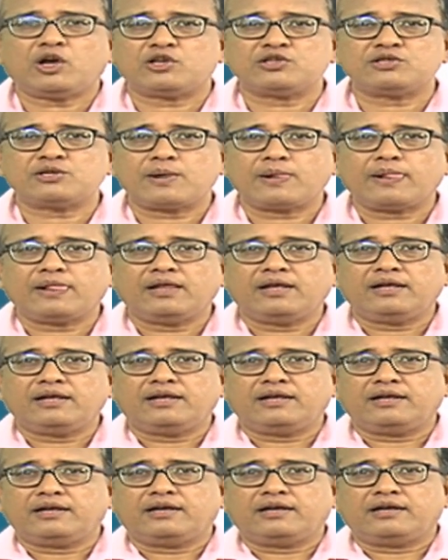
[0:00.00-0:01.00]
a
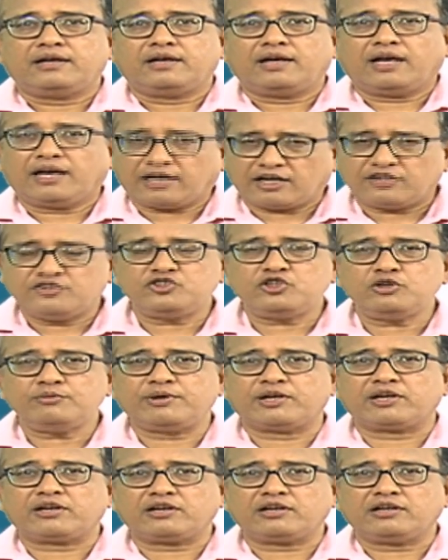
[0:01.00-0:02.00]

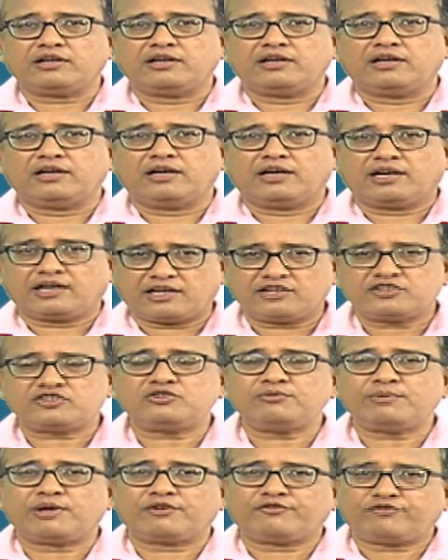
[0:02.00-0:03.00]
customer for a particular
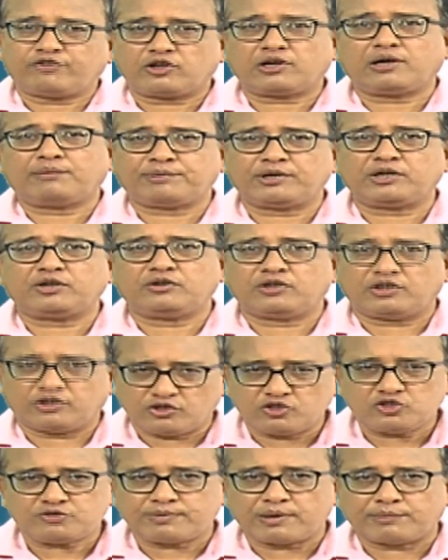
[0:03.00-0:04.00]
newspaper will not
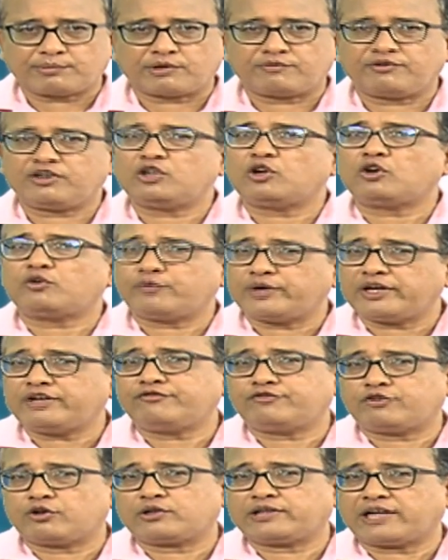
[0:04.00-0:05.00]
wait for that particular
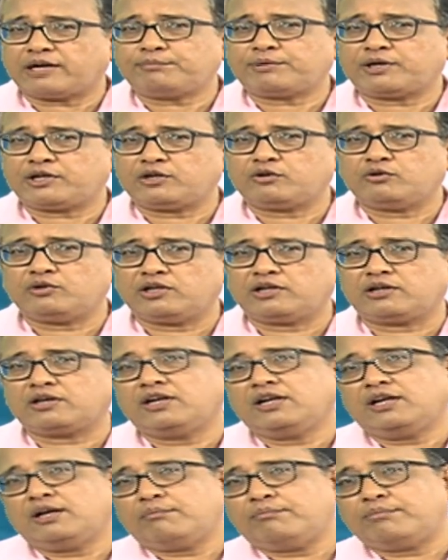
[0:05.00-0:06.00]
brand or
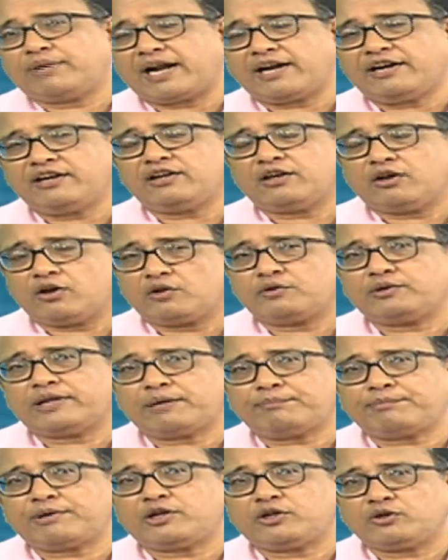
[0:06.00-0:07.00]
that particular
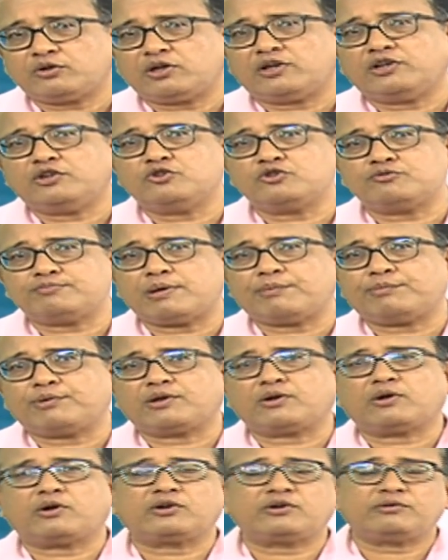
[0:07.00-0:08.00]
newspaper, or whether it
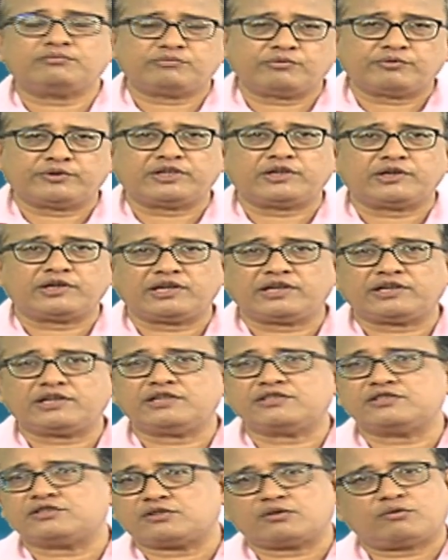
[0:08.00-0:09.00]
is whatever
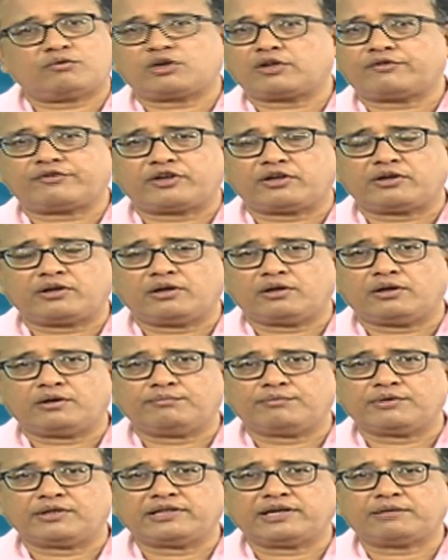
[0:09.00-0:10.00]
that particular
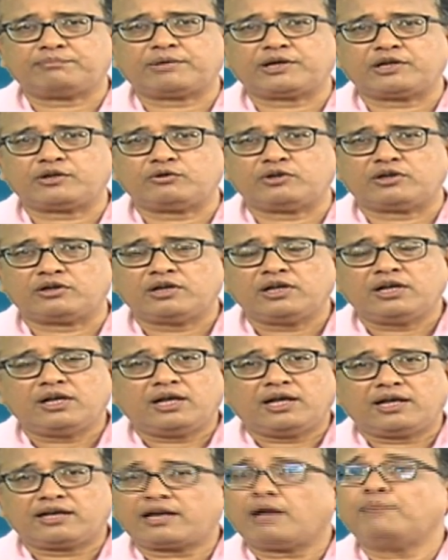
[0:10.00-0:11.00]
company may be,
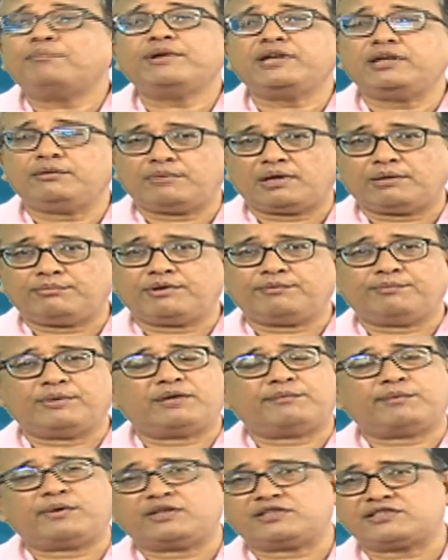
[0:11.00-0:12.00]
maybe it's Times of
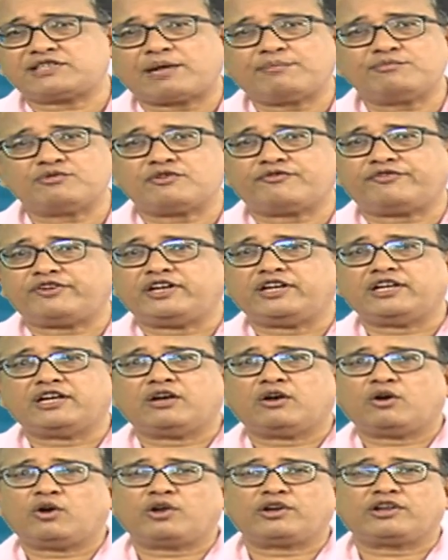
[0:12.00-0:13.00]
India or Hindu
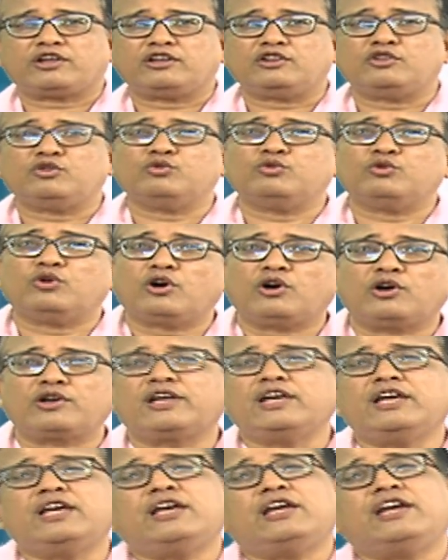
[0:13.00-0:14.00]
or Indian Express.
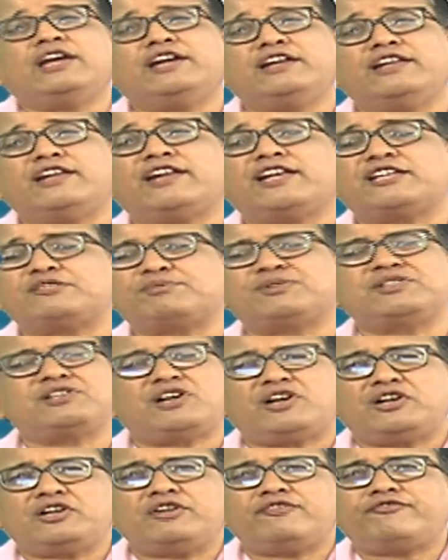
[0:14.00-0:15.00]
There are different
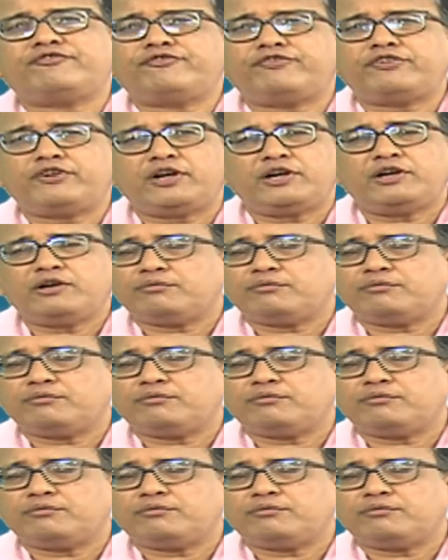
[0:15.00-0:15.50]
types of